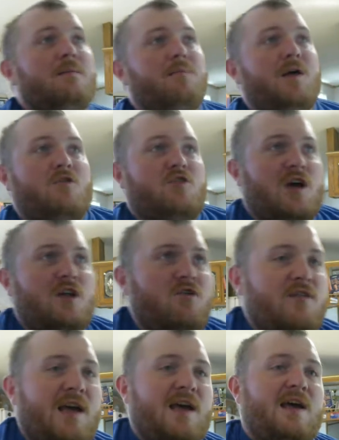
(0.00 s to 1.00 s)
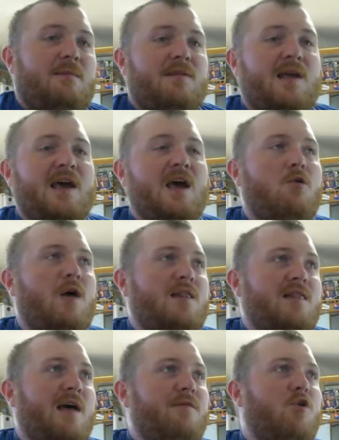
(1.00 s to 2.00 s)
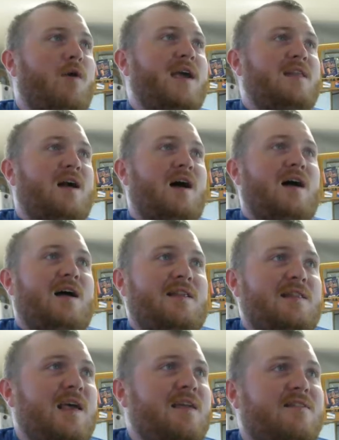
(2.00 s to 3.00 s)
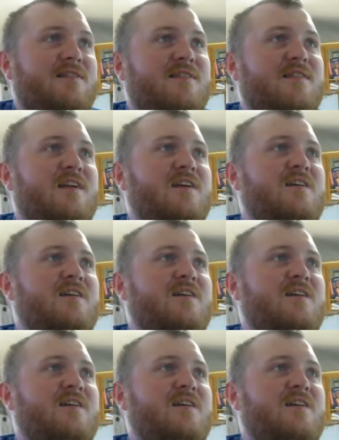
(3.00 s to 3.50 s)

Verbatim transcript: Peter Chono time is now 11 8 on this.